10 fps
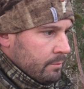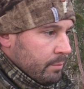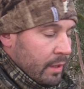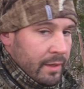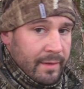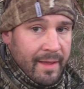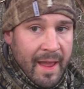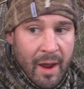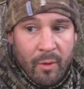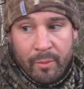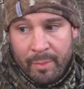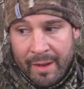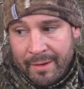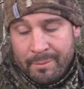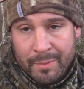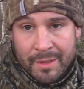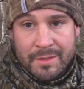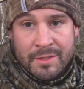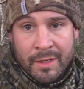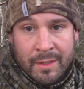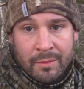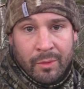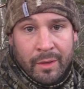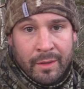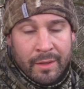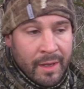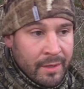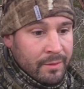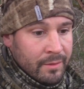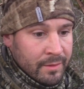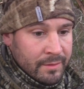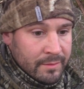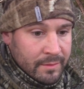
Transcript: But how about a mid-January acorn hunt?